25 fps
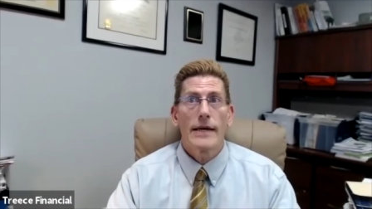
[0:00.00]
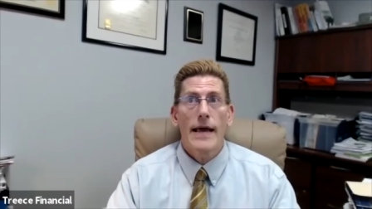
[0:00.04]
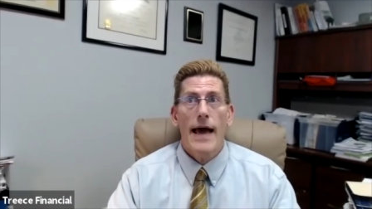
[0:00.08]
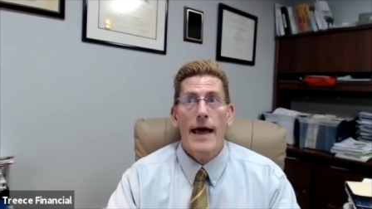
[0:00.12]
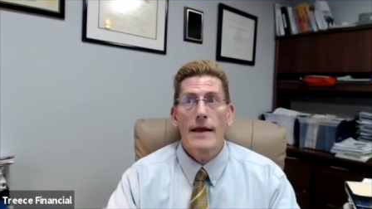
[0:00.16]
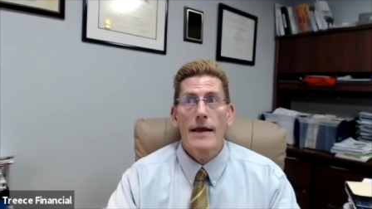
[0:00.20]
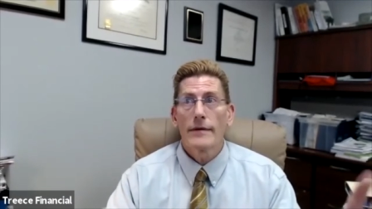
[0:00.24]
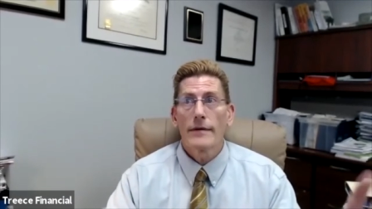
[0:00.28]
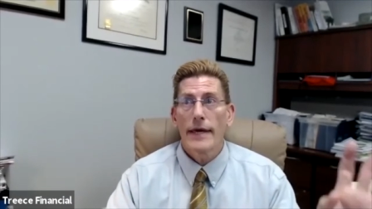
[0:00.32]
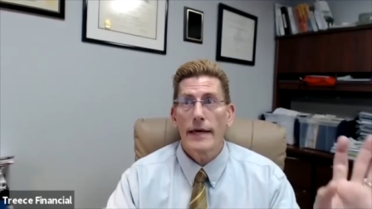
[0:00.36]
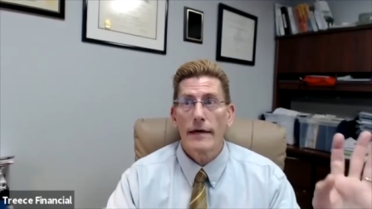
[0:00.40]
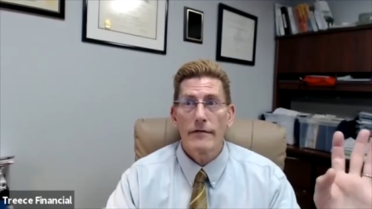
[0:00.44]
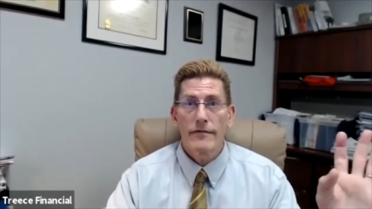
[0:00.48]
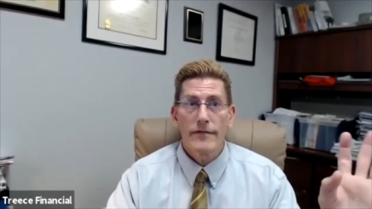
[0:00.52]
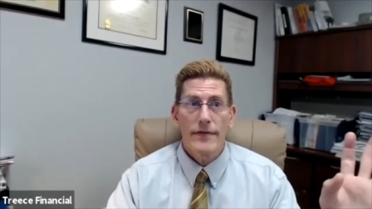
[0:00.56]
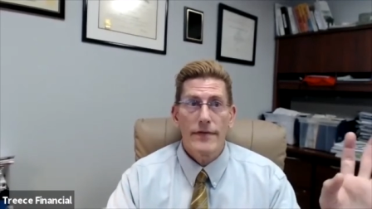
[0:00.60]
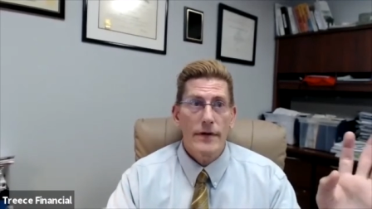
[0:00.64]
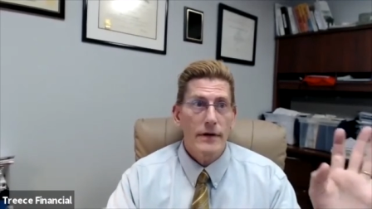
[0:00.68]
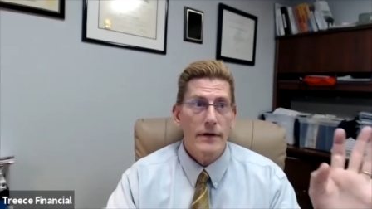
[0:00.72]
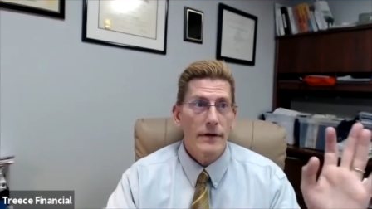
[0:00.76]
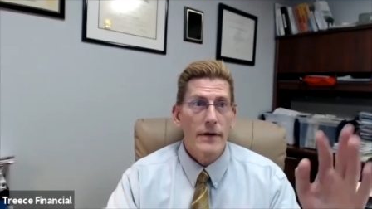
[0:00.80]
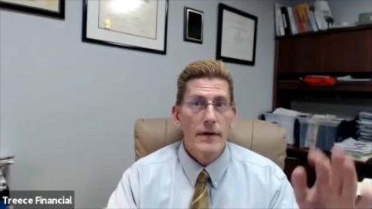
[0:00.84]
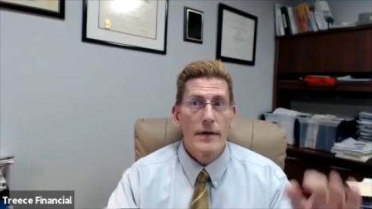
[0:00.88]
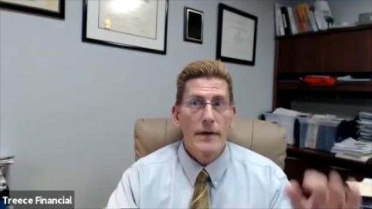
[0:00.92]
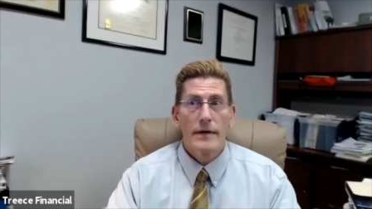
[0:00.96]
I don't care if
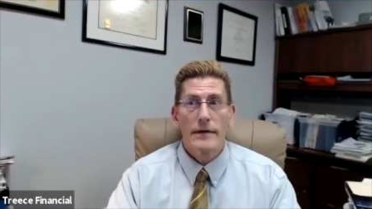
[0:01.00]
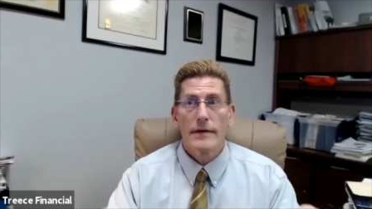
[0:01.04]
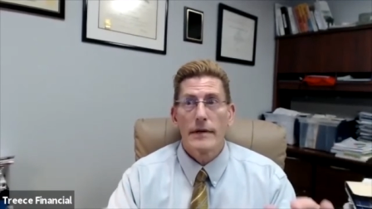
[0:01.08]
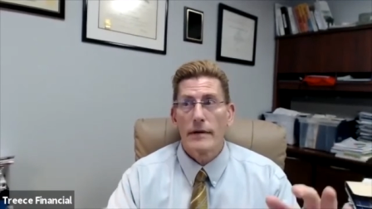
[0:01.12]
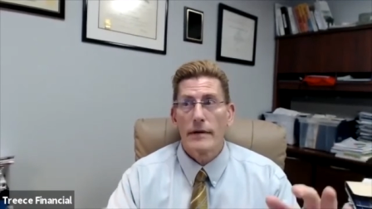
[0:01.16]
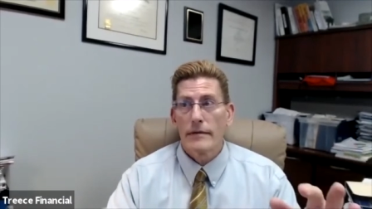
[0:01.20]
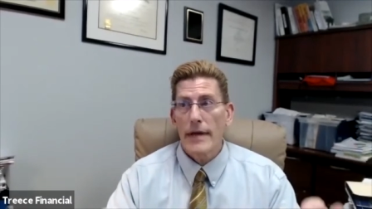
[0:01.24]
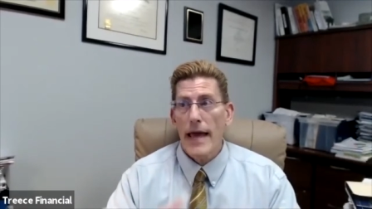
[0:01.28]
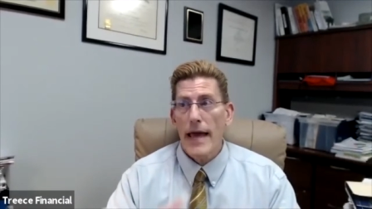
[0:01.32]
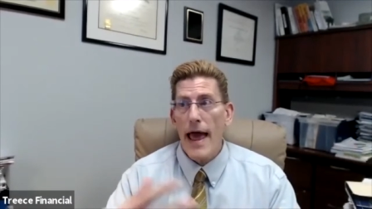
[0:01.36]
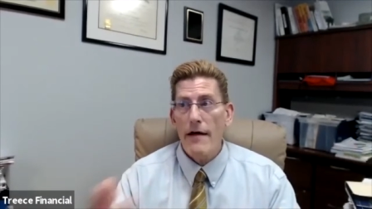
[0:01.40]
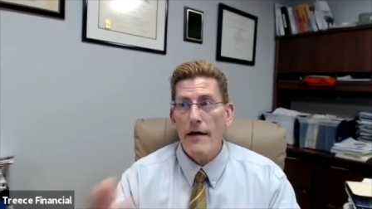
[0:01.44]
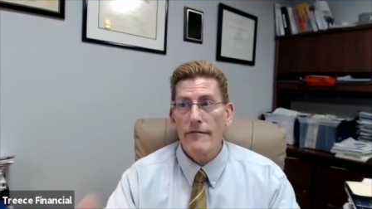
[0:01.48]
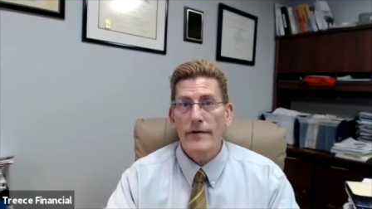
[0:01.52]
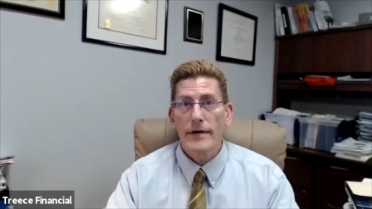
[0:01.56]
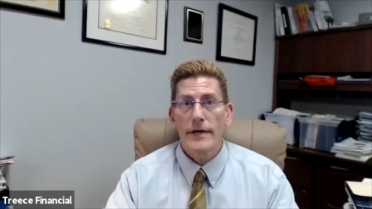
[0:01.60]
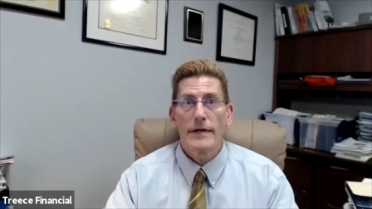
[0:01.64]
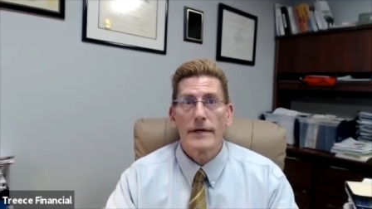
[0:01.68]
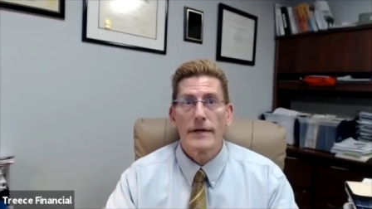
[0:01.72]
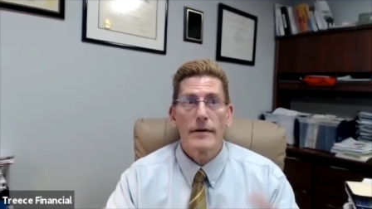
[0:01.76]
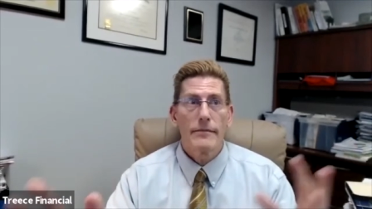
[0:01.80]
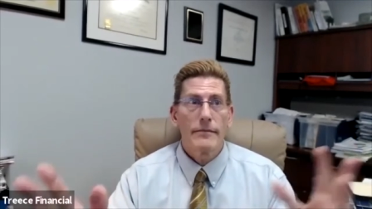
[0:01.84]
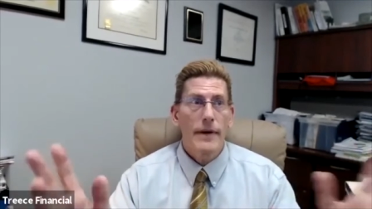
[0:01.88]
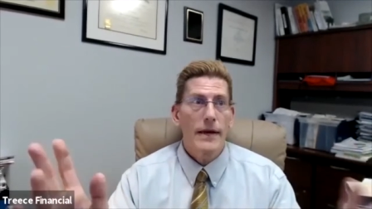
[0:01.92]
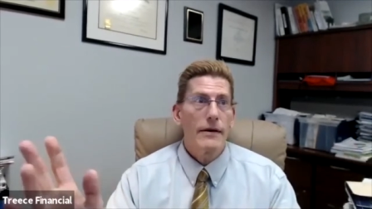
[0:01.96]
they're you know African
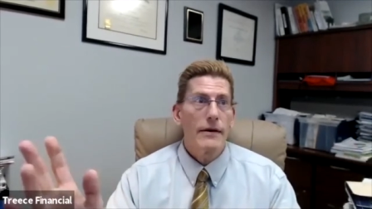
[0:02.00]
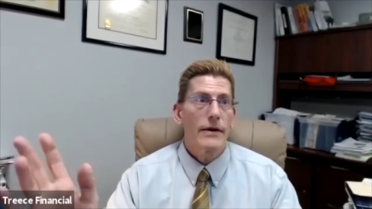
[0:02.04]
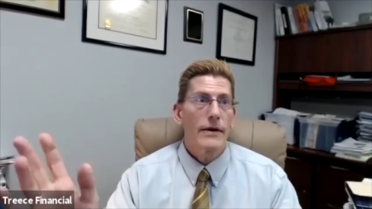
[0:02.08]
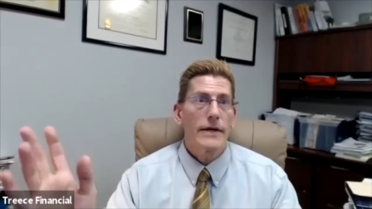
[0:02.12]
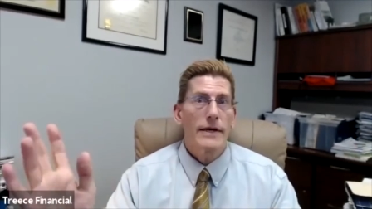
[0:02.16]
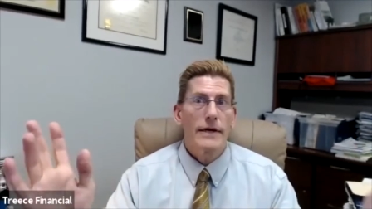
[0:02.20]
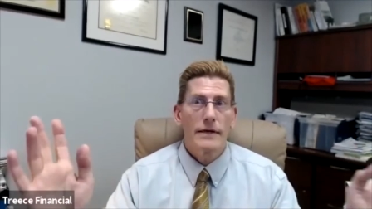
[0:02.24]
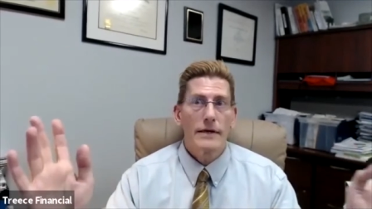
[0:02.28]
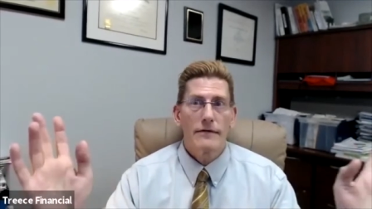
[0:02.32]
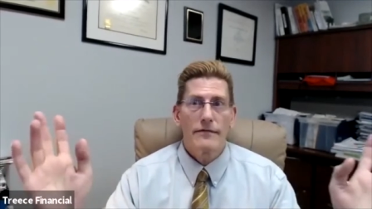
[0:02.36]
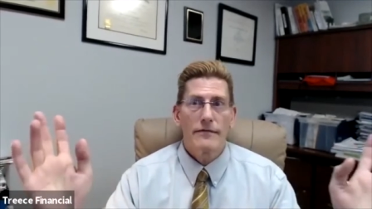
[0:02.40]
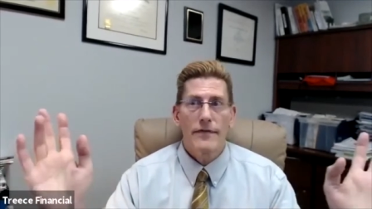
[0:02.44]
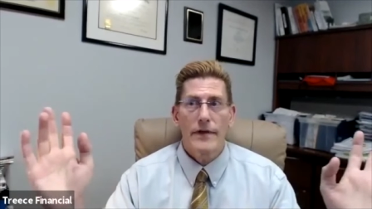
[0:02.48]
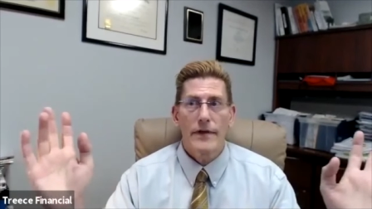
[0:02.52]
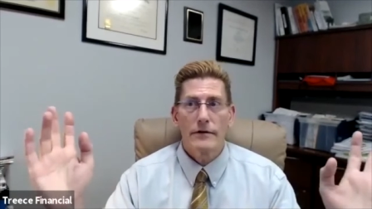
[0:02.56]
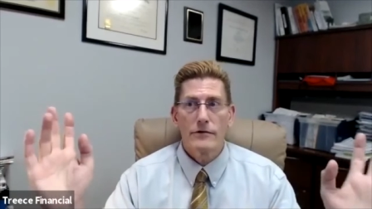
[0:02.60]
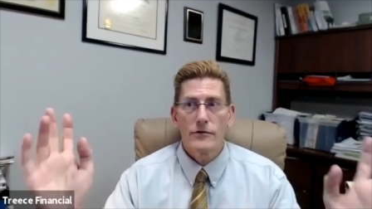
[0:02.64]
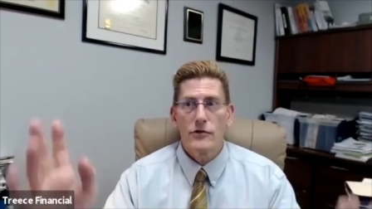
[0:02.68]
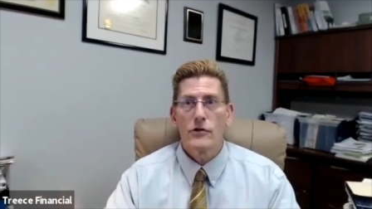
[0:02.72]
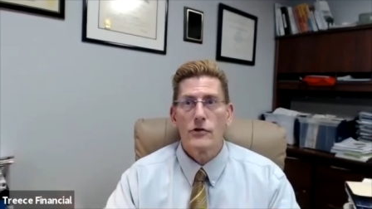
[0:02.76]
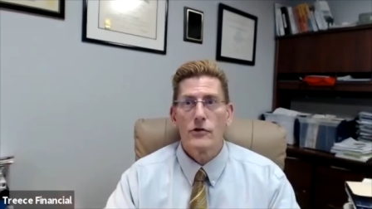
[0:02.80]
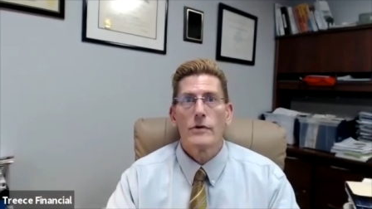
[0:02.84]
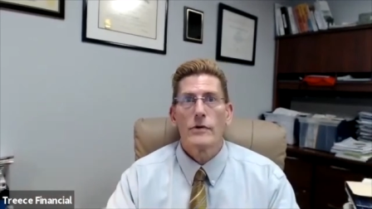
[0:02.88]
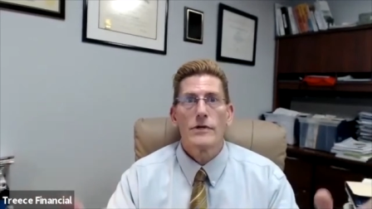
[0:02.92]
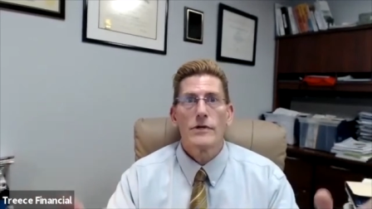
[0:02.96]
American, if they're
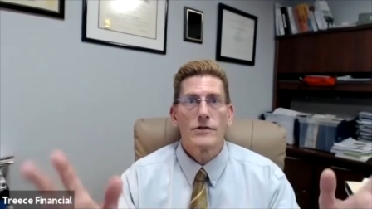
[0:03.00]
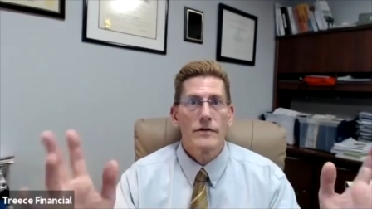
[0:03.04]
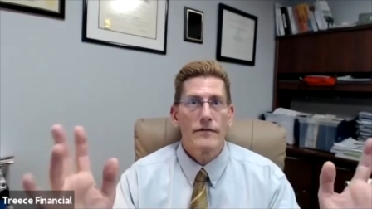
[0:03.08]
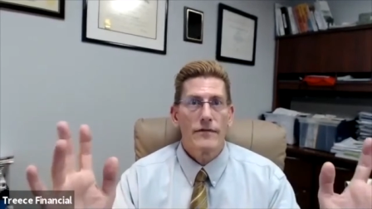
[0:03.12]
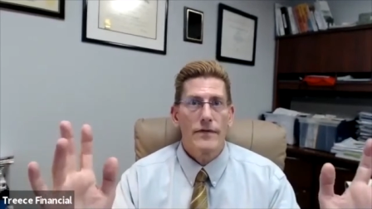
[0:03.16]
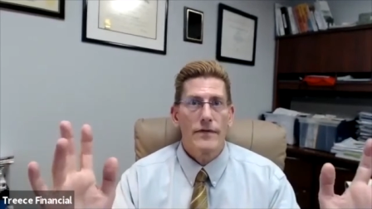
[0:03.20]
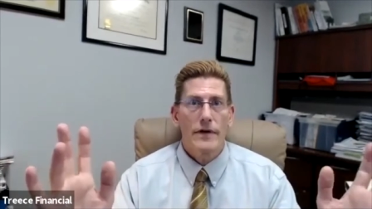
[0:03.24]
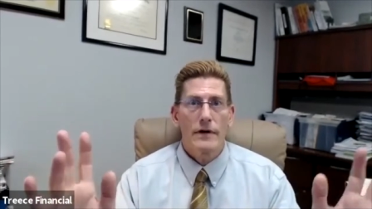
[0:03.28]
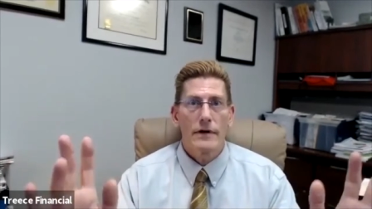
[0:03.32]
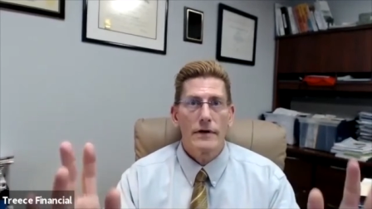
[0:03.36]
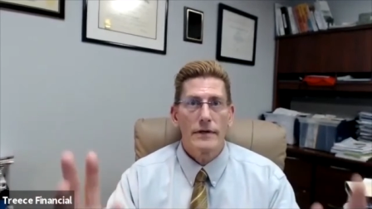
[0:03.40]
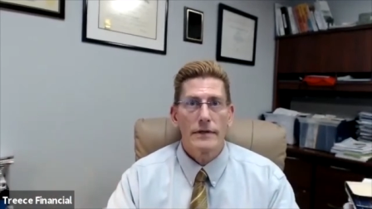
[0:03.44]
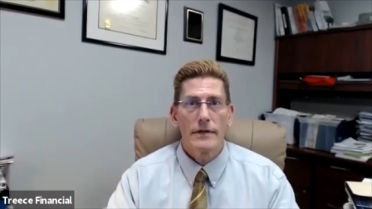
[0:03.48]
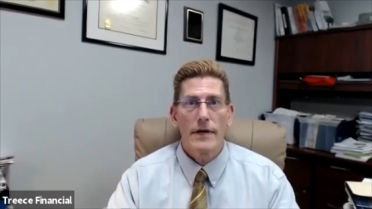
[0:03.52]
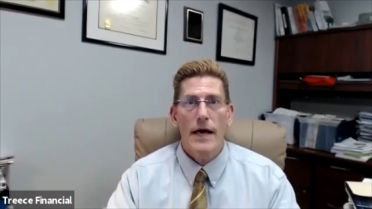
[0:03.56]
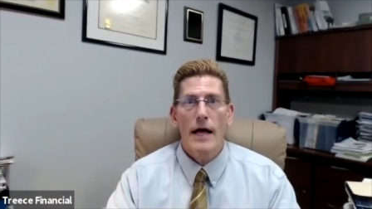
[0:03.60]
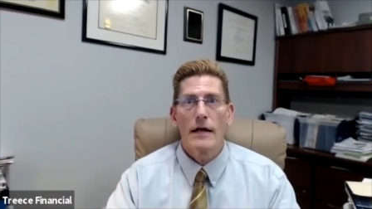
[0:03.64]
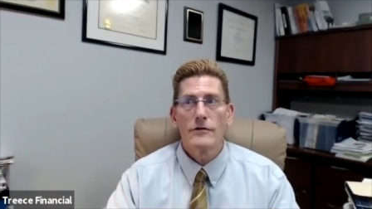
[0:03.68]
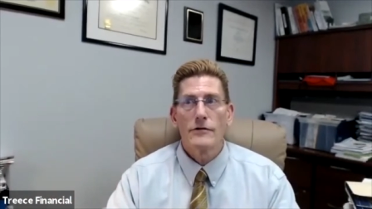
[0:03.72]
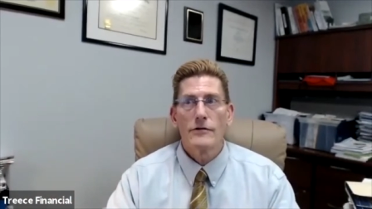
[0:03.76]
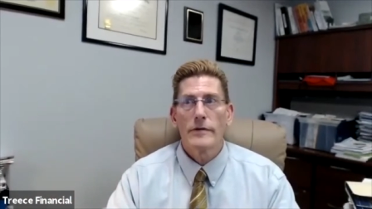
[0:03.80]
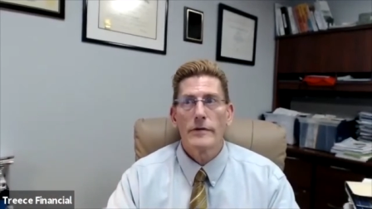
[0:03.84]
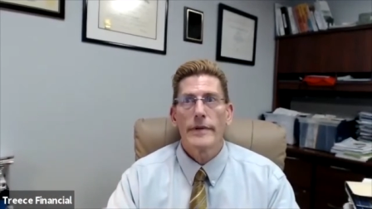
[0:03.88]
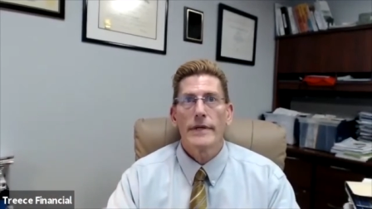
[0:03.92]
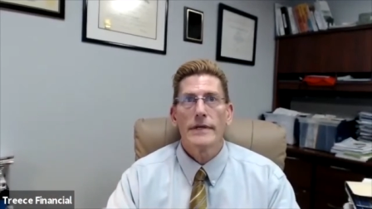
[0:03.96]
Jewish, if they're
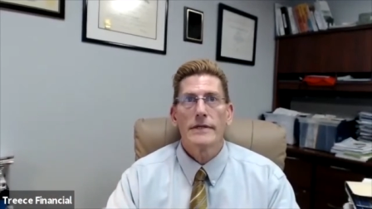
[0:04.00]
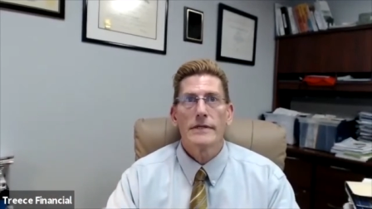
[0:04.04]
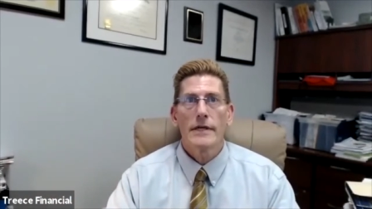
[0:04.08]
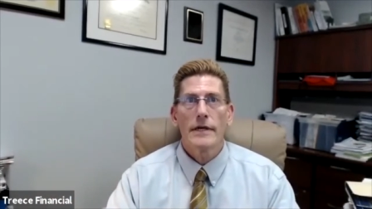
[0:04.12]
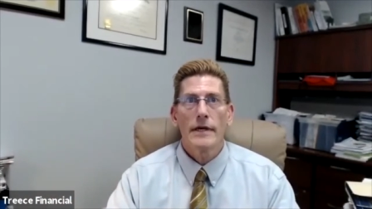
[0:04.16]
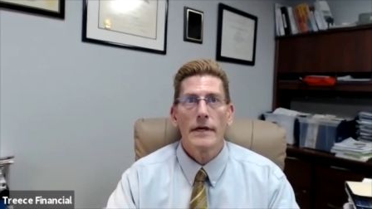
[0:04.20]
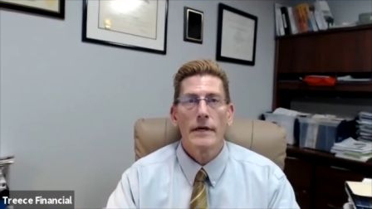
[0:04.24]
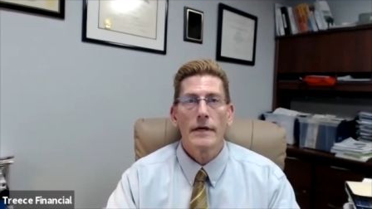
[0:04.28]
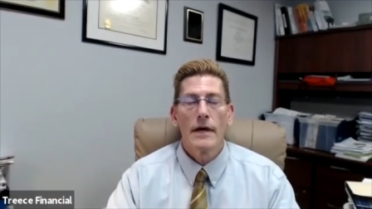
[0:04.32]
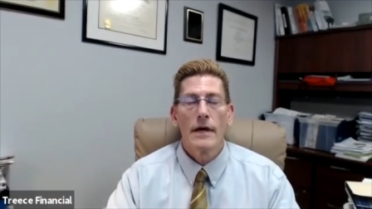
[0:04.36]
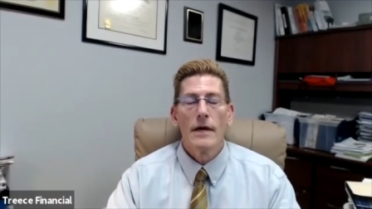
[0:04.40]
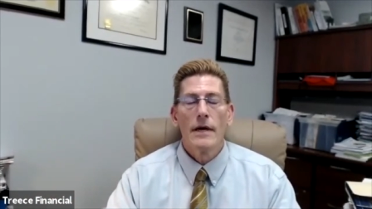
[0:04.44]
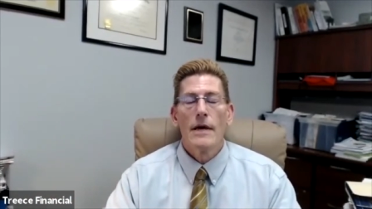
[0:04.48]
LGBT.